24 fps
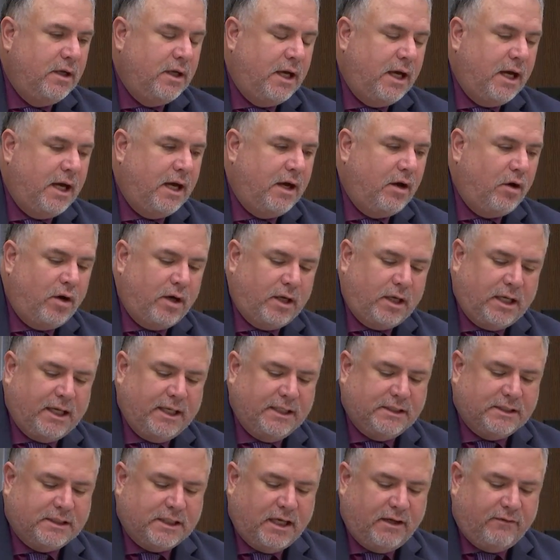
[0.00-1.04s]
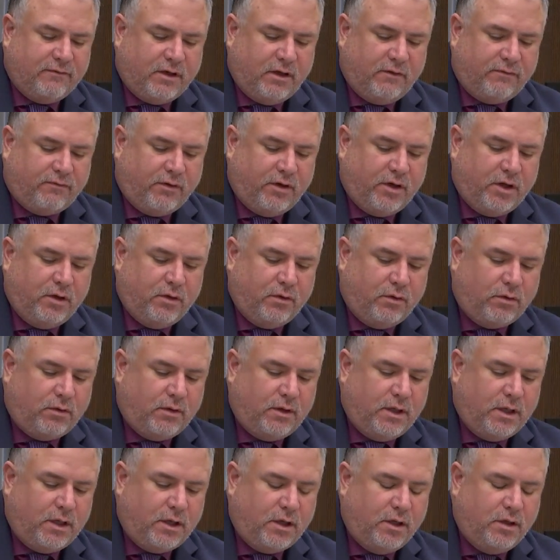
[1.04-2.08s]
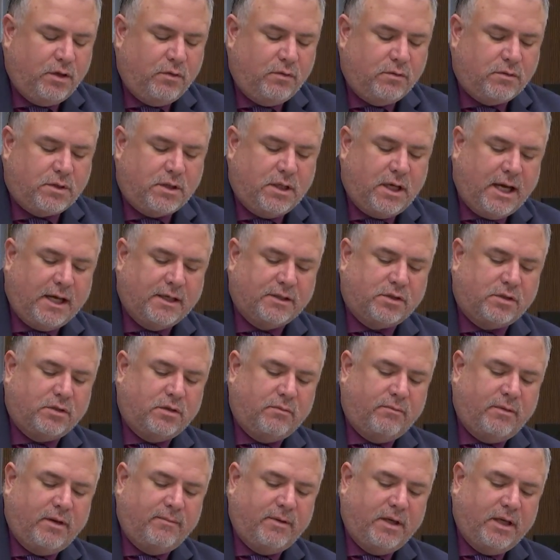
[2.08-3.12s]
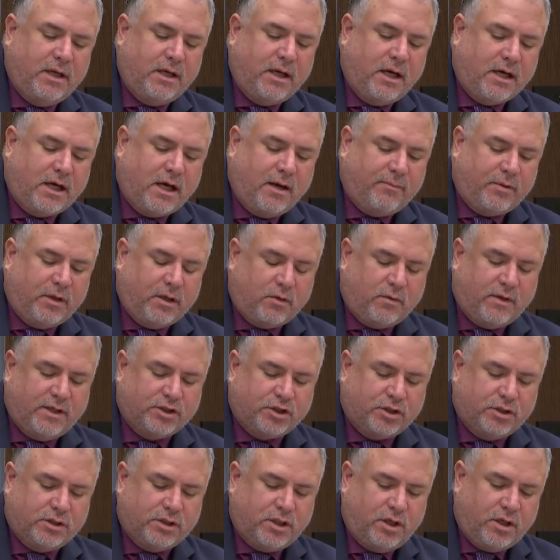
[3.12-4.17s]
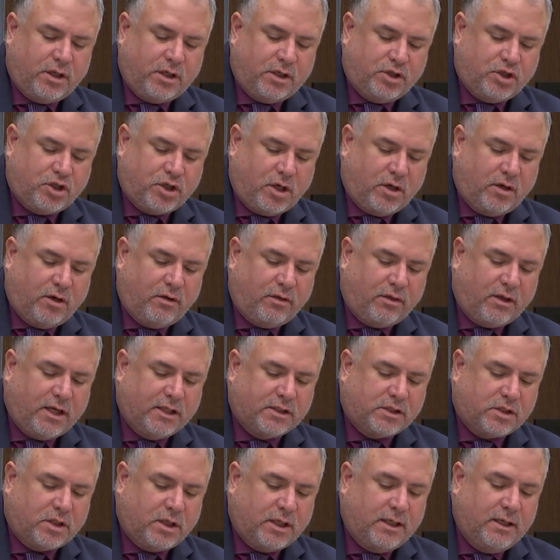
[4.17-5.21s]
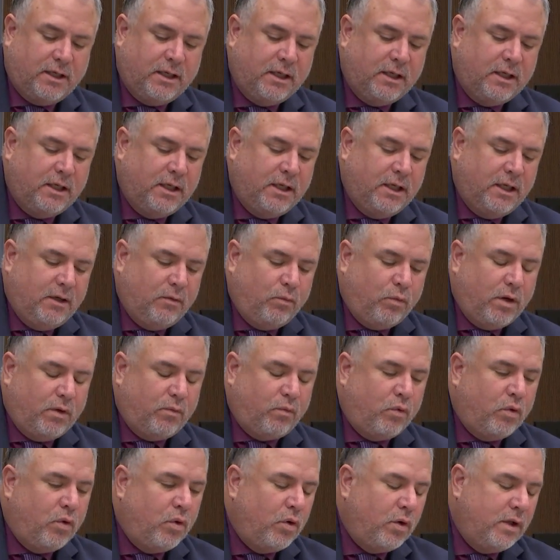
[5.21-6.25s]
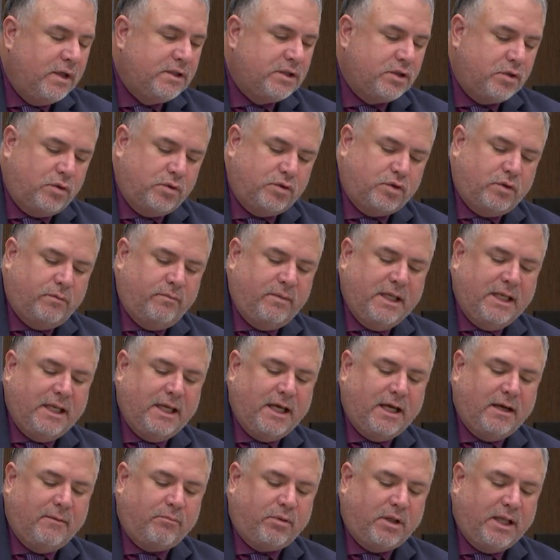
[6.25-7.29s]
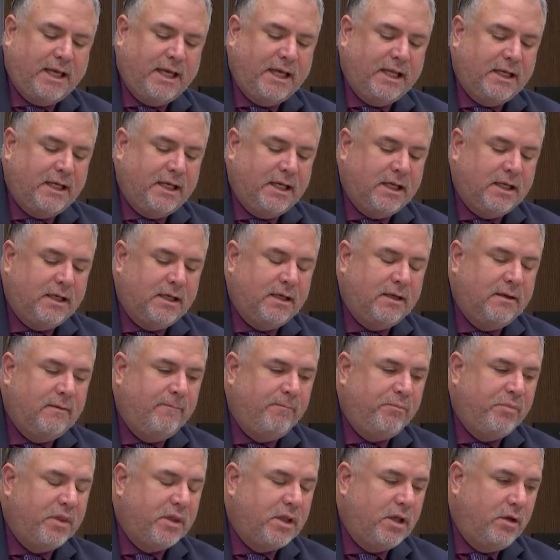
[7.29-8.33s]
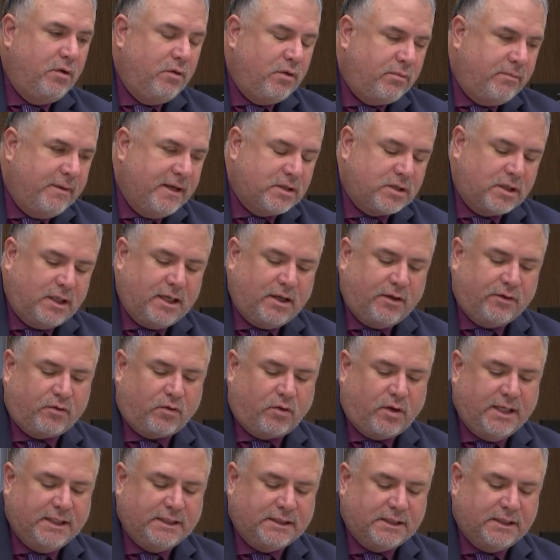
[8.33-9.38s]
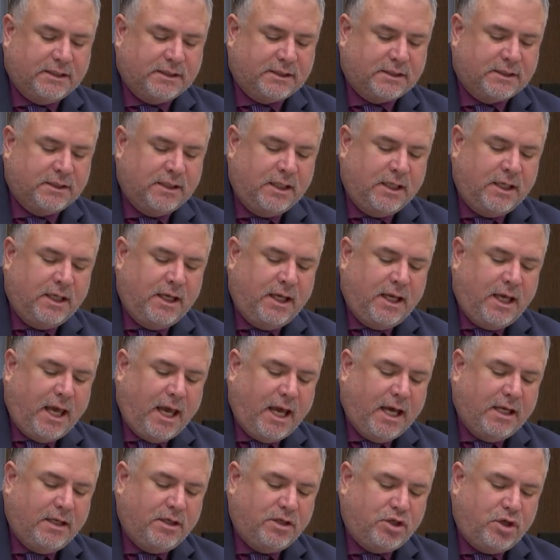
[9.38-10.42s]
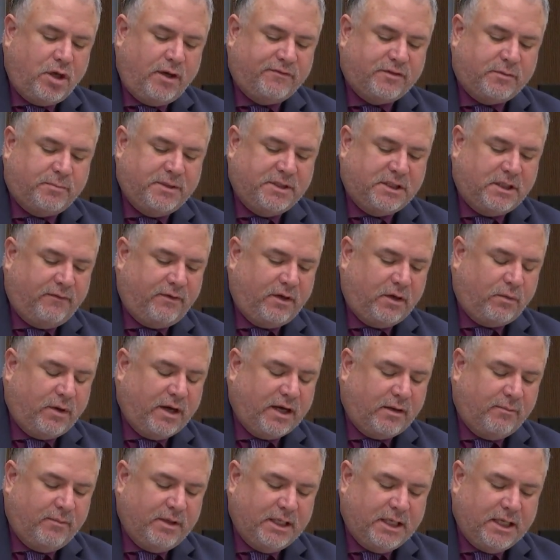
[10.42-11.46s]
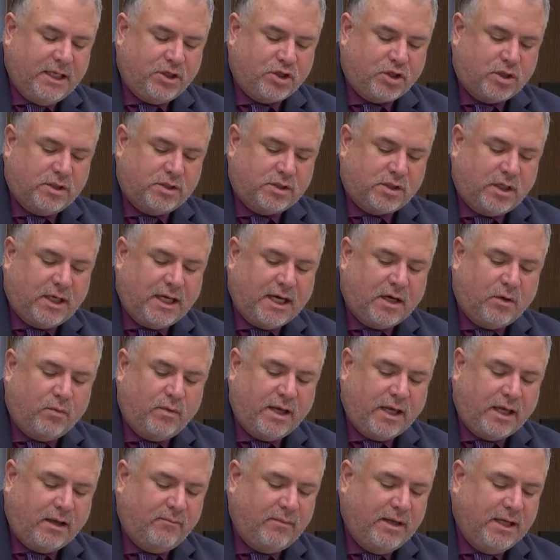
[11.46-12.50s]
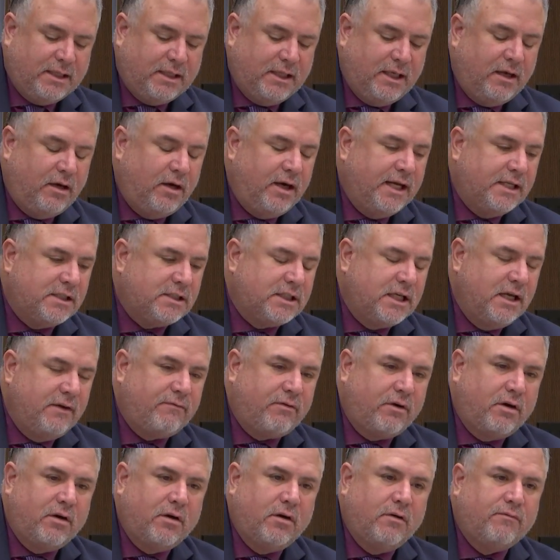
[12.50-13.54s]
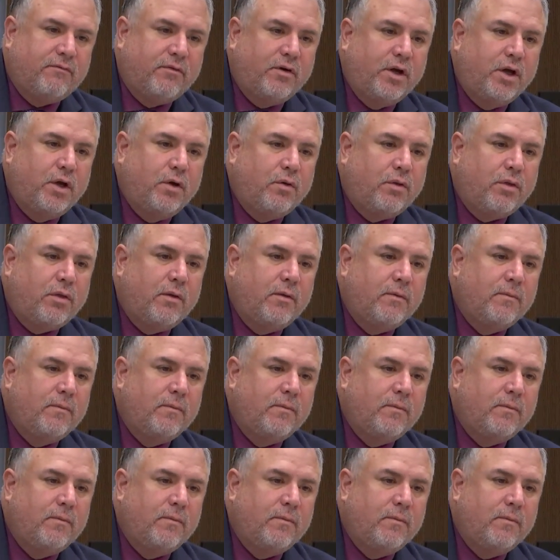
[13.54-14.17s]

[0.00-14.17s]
uh, online safety for youth. Can you answer maybe a couple of questions that you could share your thoughts on? What role is social media playing in the youth mental health crisis? And do you have specific recommendations on how we can make the internet safer for youth?